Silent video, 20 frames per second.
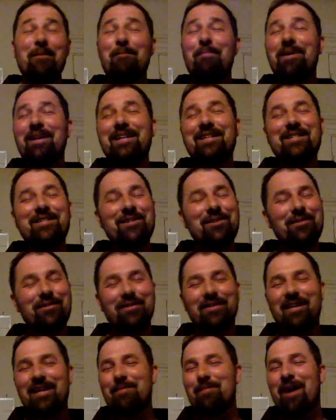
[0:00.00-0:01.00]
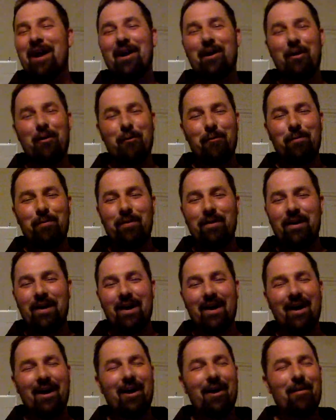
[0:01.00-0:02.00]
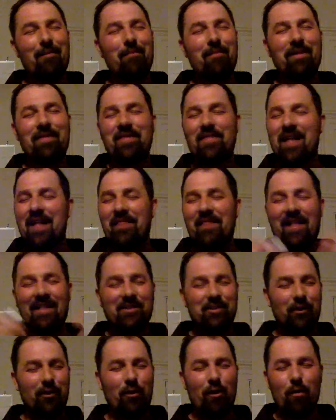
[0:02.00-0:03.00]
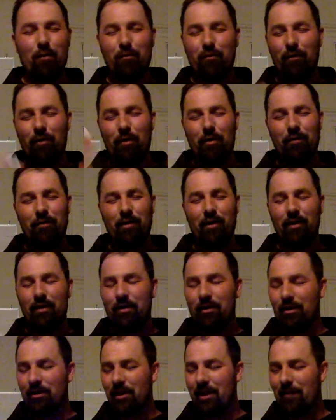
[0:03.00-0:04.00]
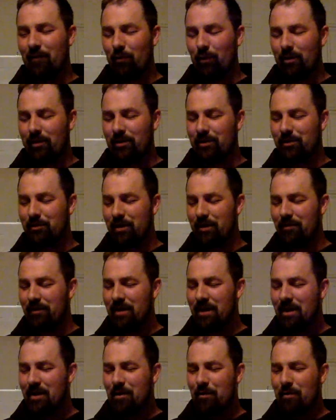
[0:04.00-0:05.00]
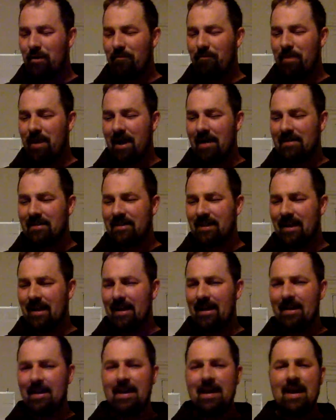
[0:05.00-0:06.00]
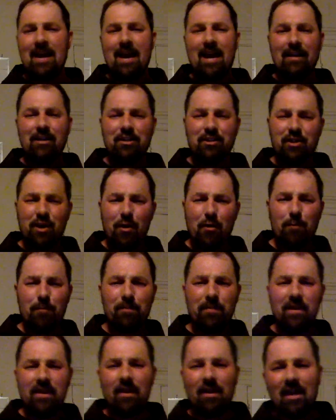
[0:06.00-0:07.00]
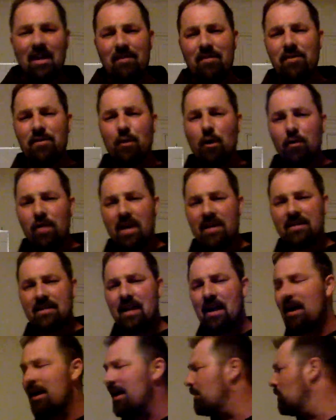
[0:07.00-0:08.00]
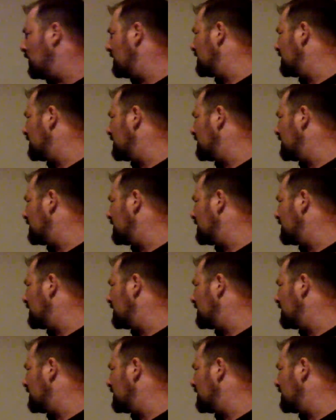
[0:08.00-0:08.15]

but it's certainly my hope. And that's our hope for all of our loved ones who have passed on. And so even though that time